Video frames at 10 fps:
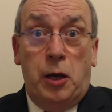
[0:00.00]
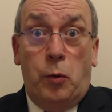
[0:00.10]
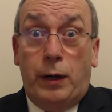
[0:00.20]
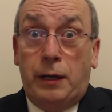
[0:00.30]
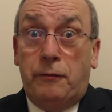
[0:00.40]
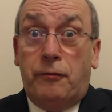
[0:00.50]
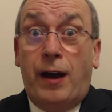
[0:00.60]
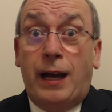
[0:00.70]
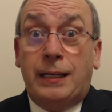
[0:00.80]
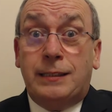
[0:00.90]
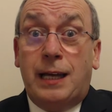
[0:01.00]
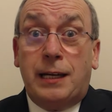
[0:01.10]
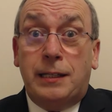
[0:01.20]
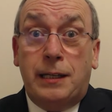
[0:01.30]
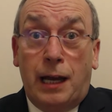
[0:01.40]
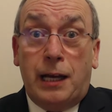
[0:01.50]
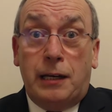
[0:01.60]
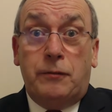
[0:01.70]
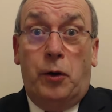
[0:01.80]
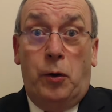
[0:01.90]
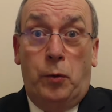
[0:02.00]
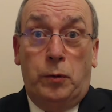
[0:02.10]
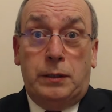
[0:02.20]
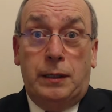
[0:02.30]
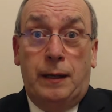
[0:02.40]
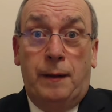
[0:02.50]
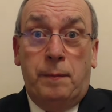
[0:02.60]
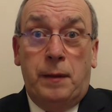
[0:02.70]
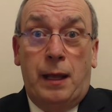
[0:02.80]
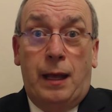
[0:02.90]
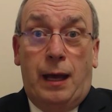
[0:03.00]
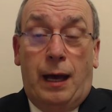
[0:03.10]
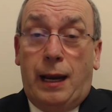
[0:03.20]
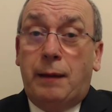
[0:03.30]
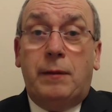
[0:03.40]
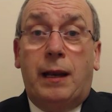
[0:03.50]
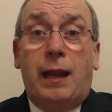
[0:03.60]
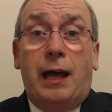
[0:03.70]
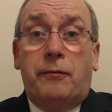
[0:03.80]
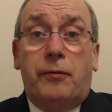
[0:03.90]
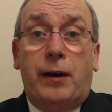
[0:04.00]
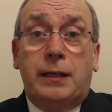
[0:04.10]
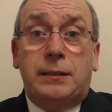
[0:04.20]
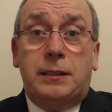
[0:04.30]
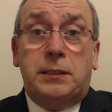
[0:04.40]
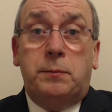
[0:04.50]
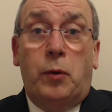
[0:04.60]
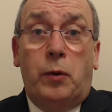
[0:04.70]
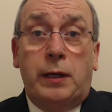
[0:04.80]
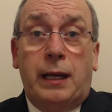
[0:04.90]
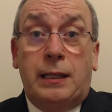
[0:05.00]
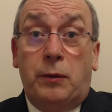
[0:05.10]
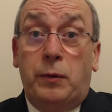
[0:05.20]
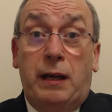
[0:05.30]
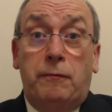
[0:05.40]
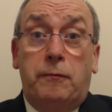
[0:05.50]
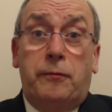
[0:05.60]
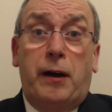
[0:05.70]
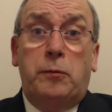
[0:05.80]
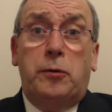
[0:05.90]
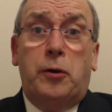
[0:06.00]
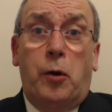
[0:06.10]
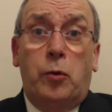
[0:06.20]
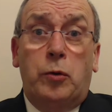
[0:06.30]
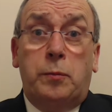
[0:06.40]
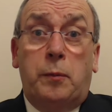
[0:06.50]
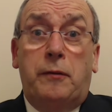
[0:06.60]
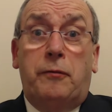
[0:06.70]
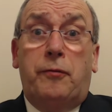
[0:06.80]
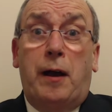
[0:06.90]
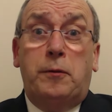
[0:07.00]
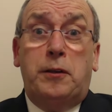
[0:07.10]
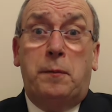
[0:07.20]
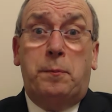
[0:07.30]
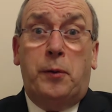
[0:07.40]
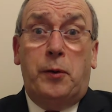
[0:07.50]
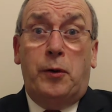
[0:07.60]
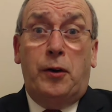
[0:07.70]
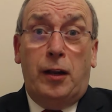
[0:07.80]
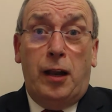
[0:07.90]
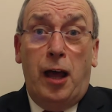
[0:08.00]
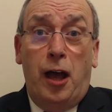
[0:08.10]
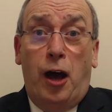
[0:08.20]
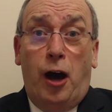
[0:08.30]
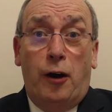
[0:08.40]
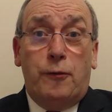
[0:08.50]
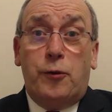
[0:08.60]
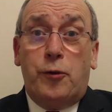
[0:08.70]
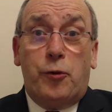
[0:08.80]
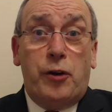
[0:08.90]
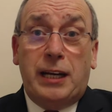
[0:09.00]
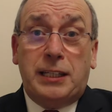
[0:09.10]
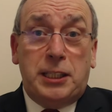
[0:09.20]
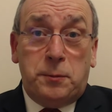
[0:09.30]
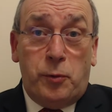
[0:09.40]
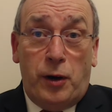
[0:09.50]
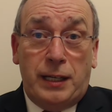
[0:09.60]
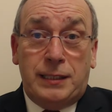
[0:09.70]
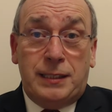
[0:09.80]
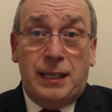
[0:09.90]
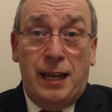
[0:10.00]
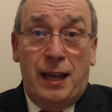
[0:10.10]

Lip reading: when he finds that nugget of gold. I'm glad, friends, this morning that we haven't found gold, but we found the pearl of greatest price.